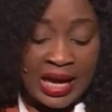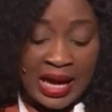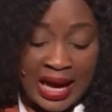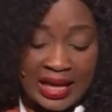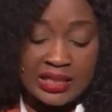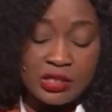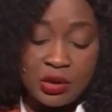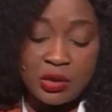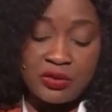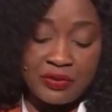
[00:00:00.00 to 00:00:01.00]
And it's
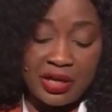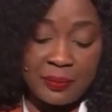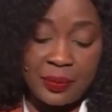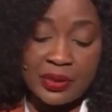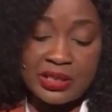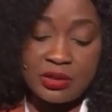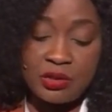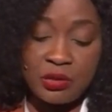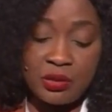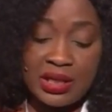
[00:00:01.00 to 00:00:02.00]
also very important to
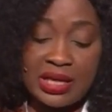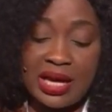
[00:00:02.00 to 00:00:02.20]
know that